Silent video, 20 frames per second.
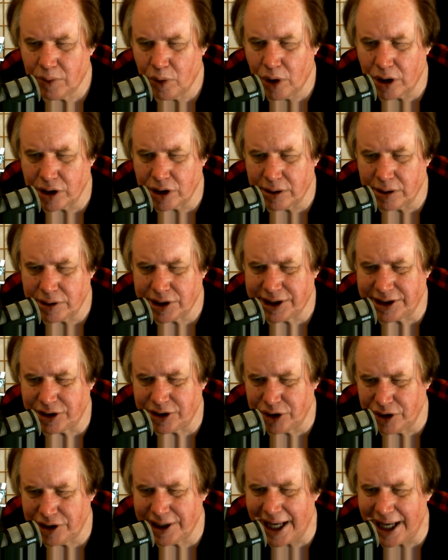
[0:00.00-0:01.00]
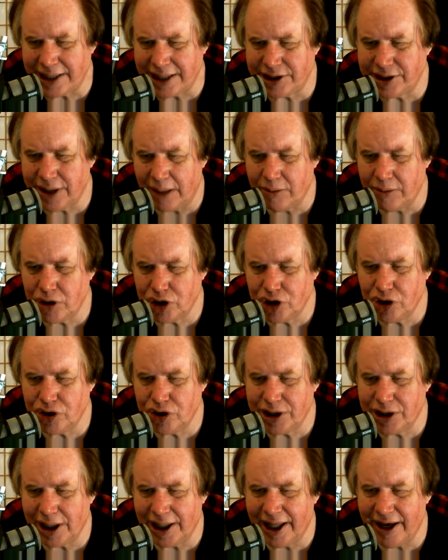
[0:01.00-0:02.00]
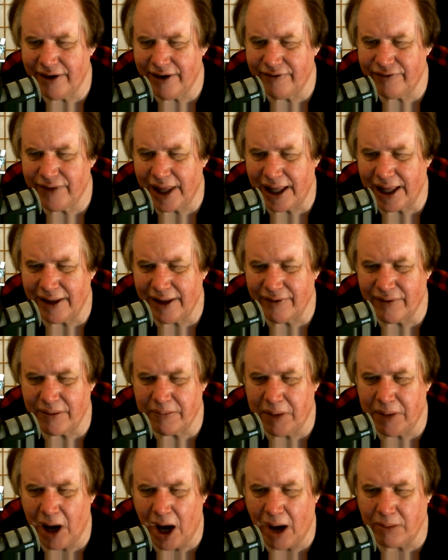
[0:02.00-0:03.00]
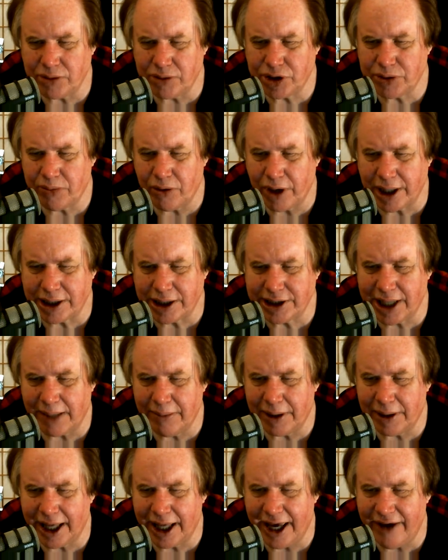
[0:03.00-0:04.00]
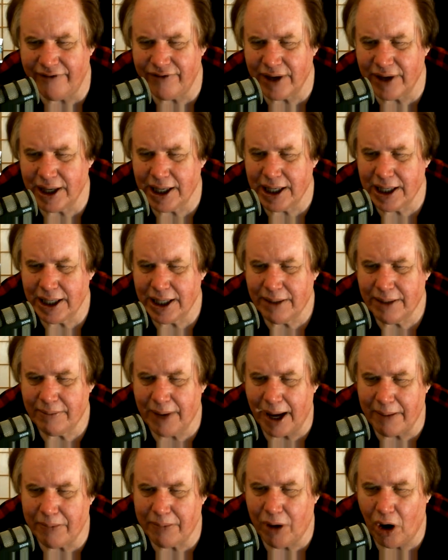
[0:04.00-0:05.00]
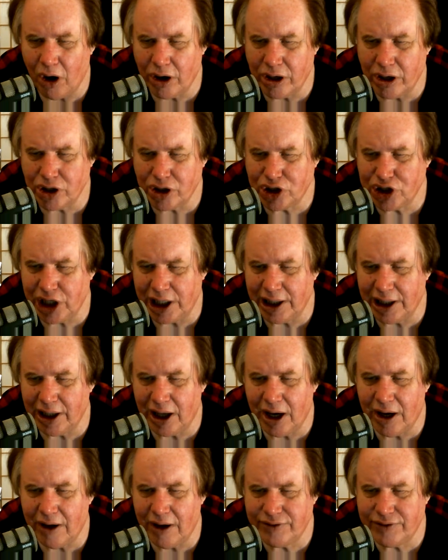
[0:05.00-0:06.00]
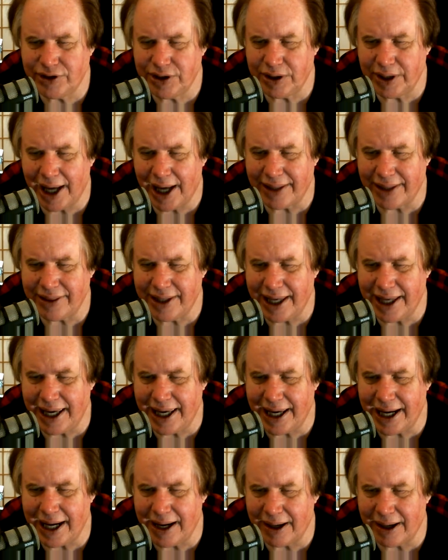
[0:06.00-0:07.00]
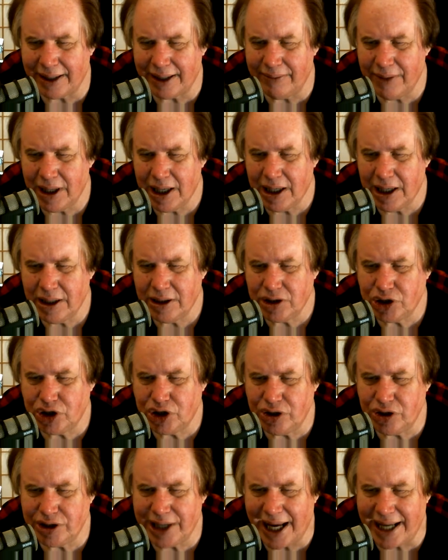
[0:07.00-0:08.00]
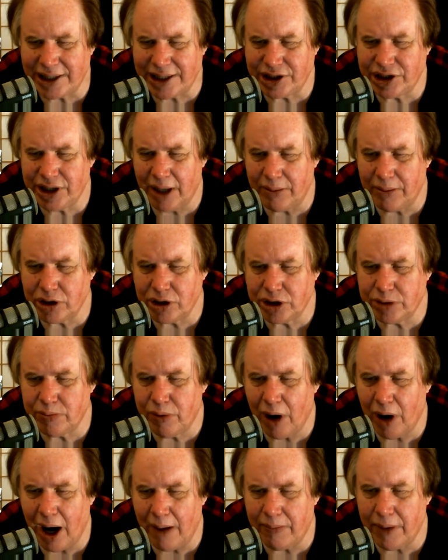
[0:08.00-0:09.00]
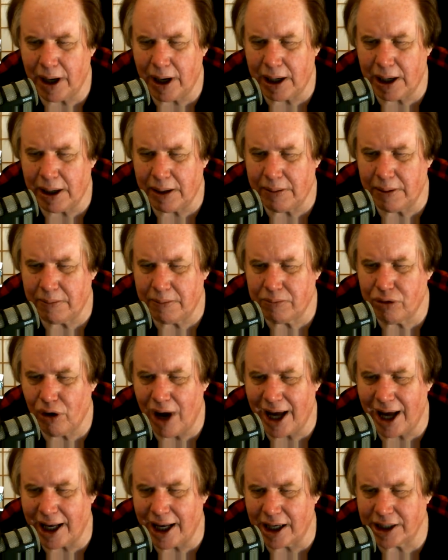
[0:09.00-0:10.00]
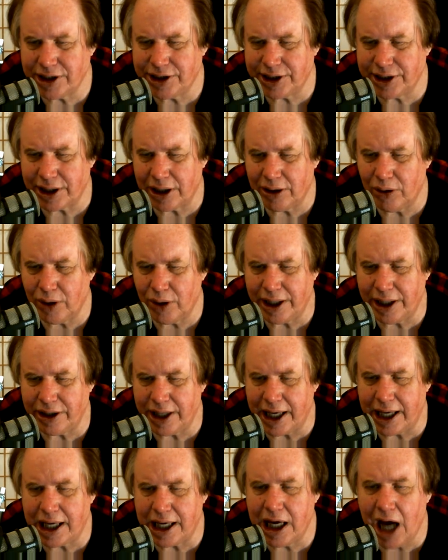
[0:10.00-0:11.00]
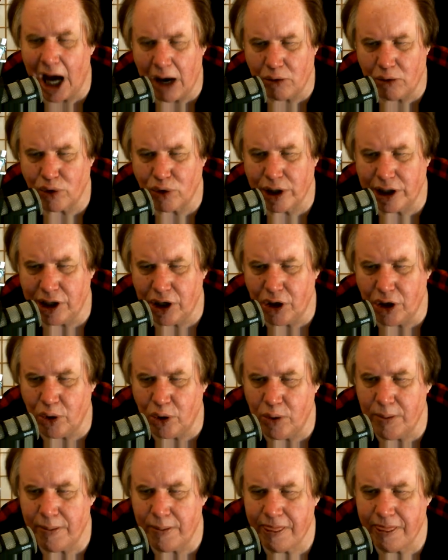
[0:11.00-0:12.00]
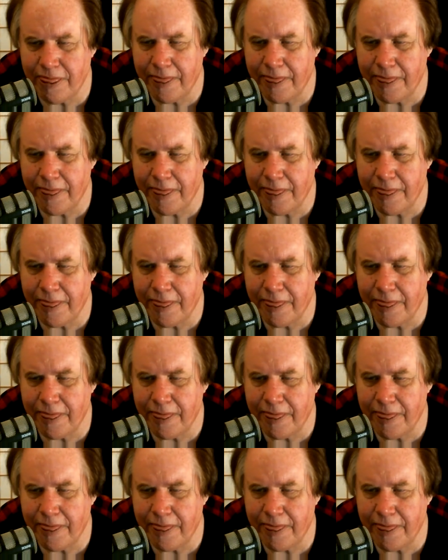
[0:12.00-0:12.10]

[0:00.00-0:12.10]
Where Suzanne Summers used to live. They live in Palm Springs, I believe. My partner, she loves to get the Suzanne Summers products, including the Gut Renew.